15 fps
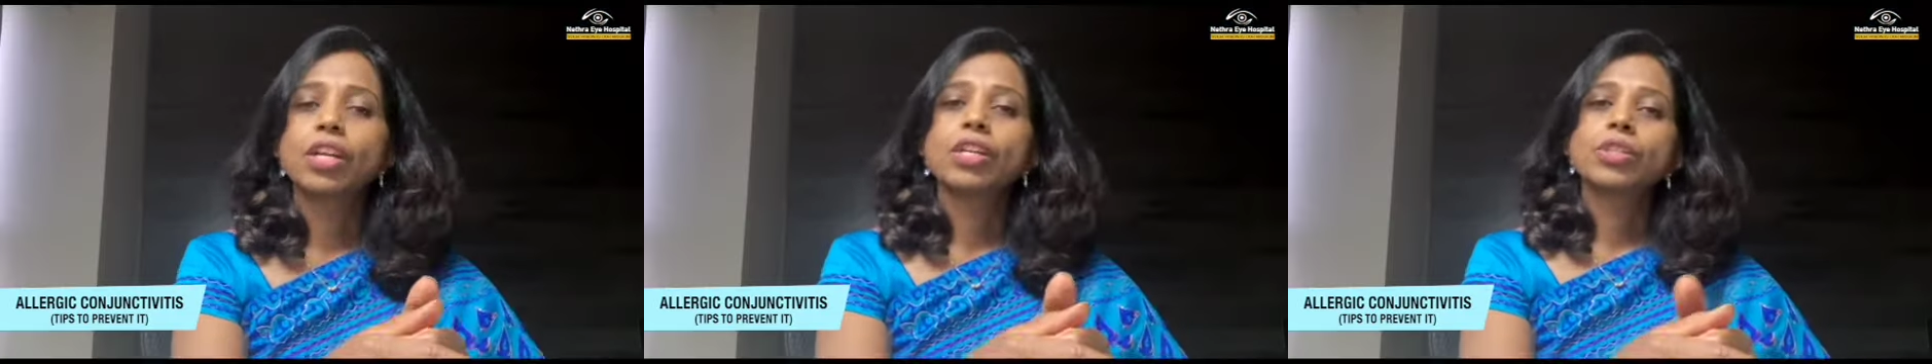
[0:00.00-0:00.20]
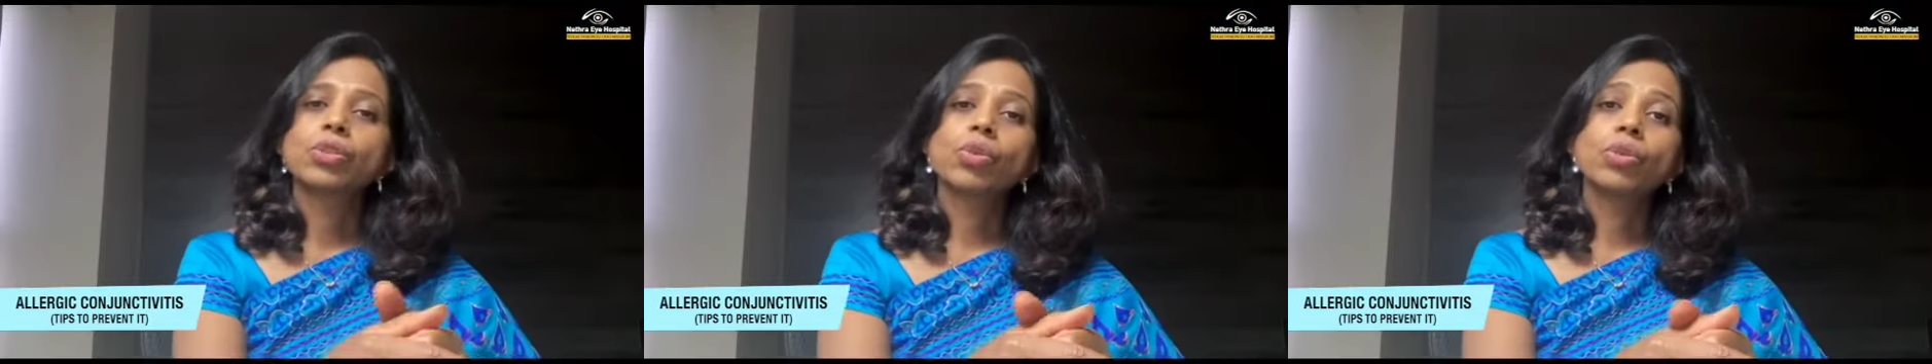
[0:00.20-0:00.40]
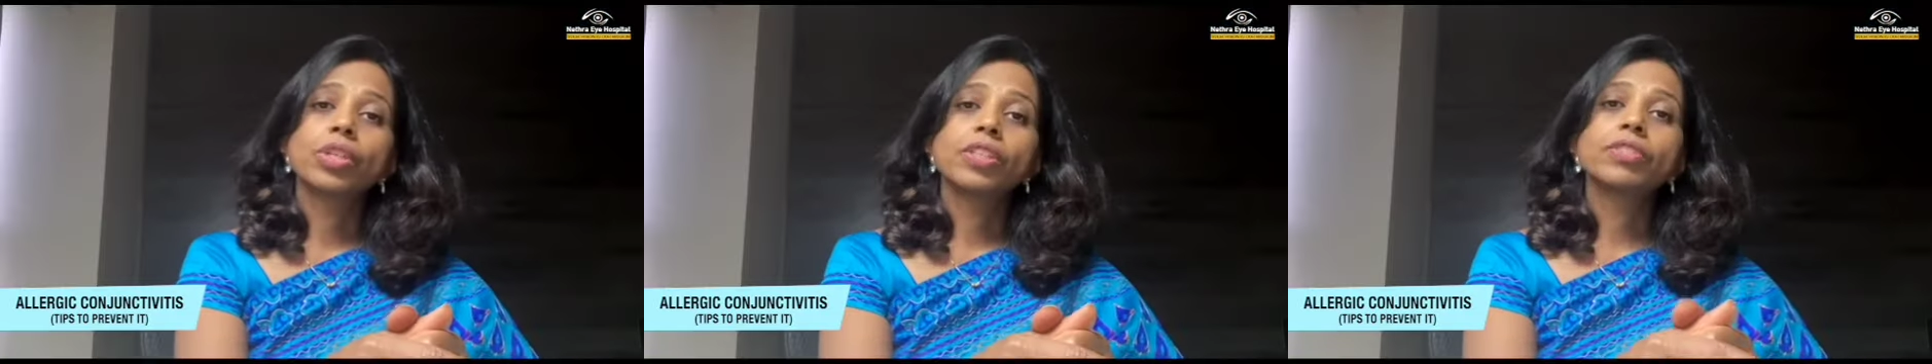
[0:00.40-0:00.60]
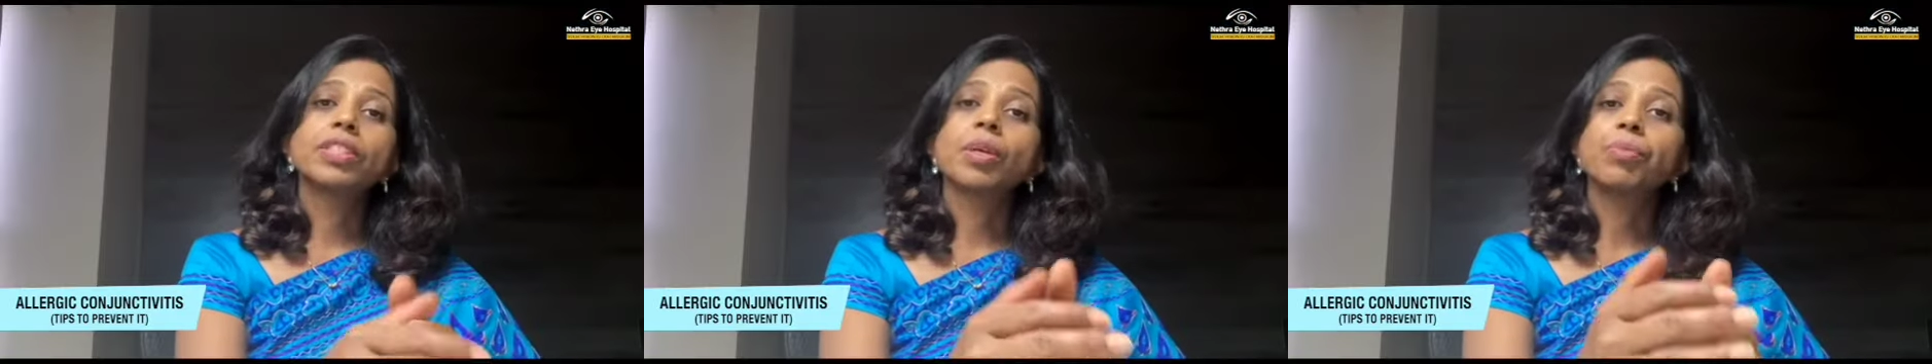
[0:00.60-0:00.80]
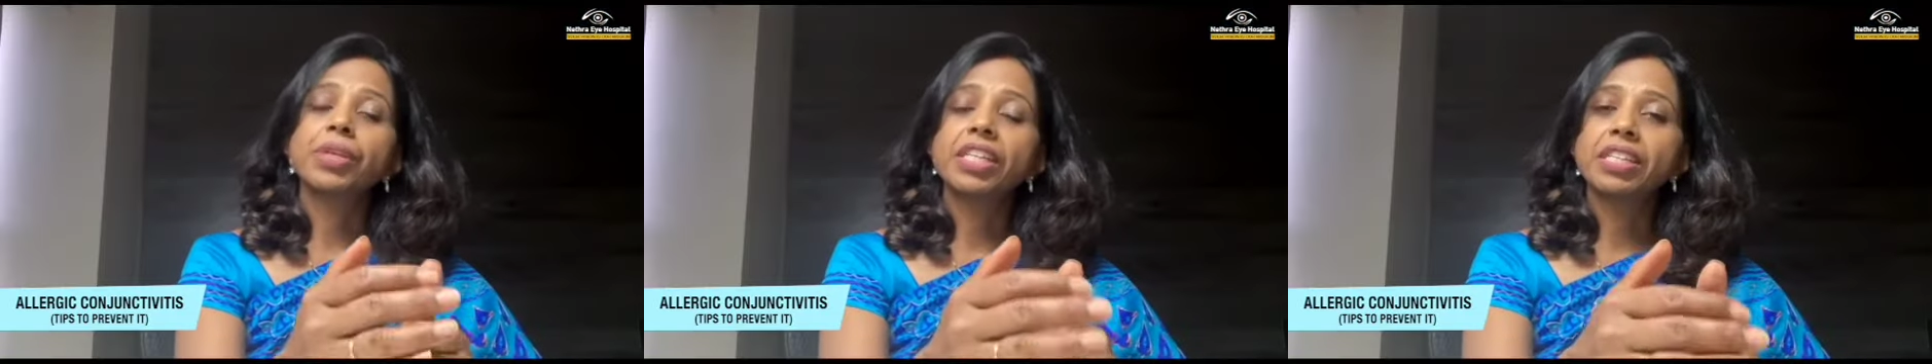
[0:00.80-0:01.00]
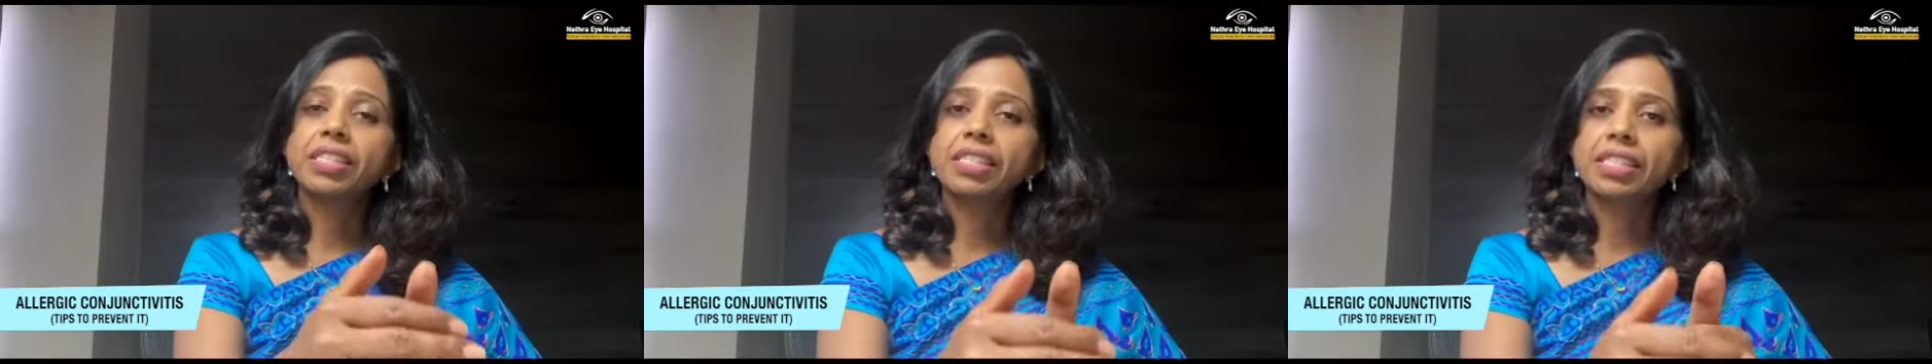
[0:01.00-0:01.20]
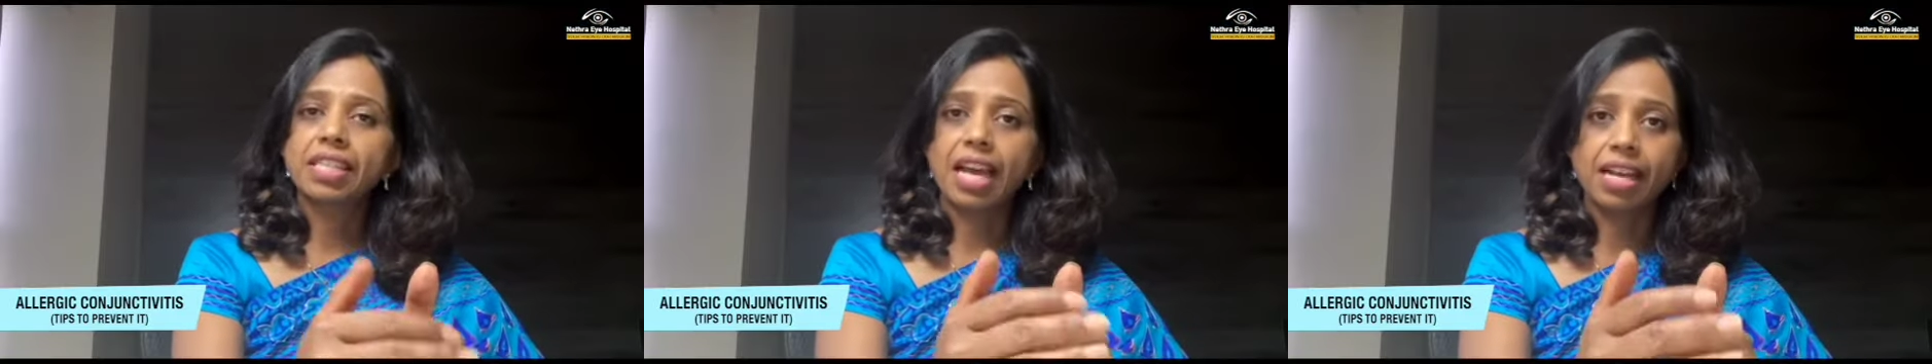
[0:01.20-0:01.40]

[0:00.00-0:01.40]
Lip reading: So if somebody is